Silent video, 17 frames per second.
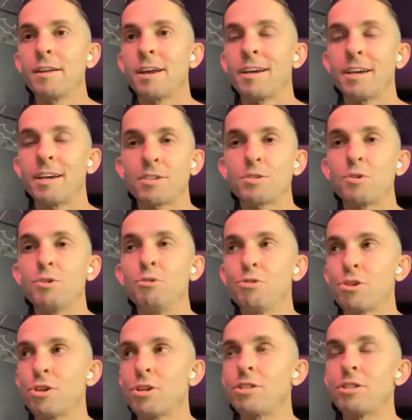And guess who
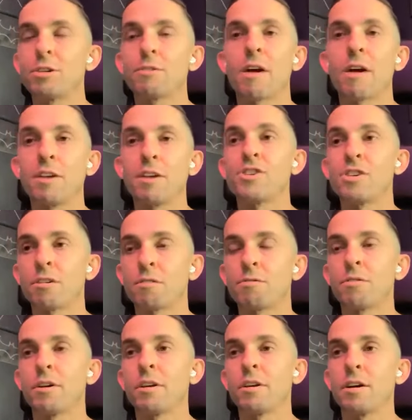treats you right?
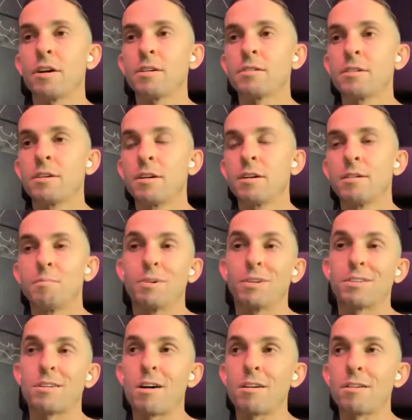Chick-fil-A does.
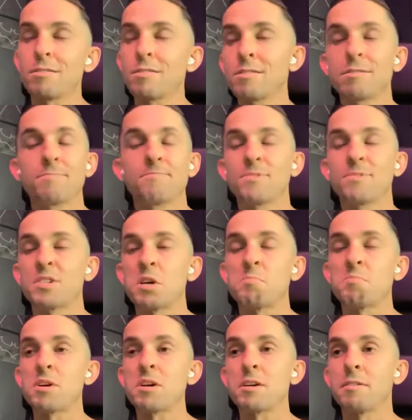McDonald's,
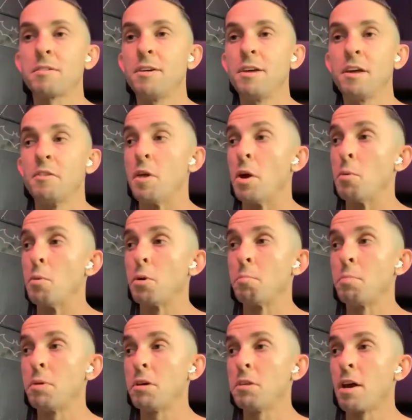same thing. They
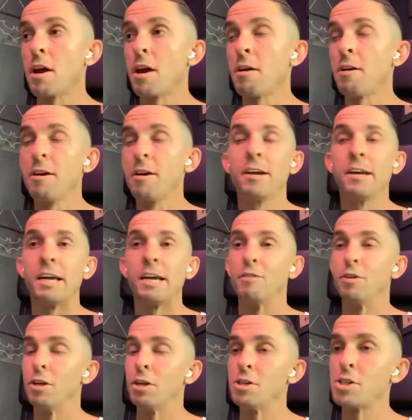wouldn't be there if
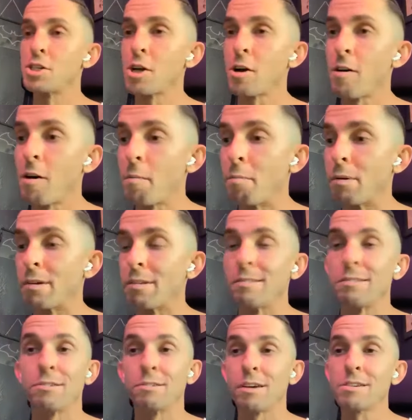you didn't show up, but
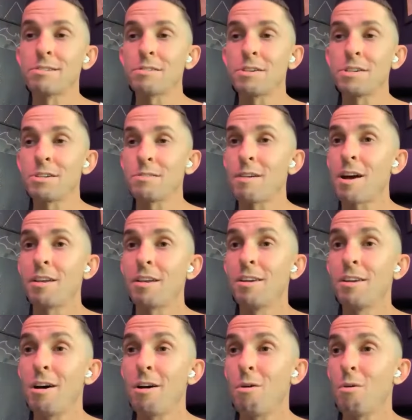do they treat you right?
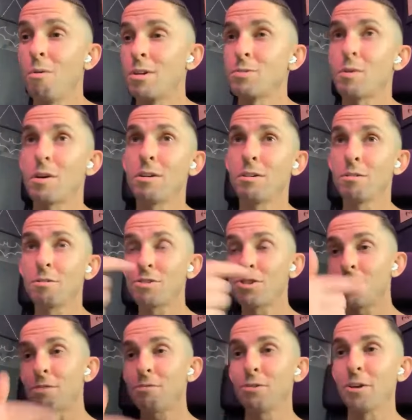No, that's why you go to
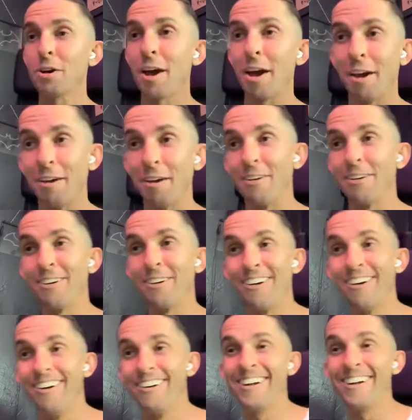Chick-fil-A,
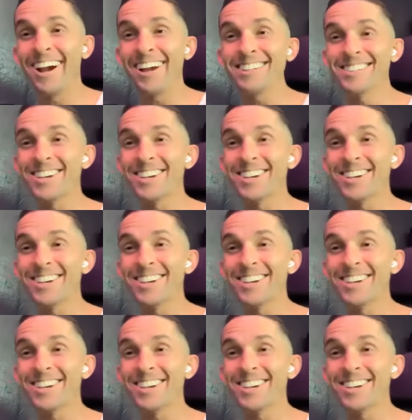right?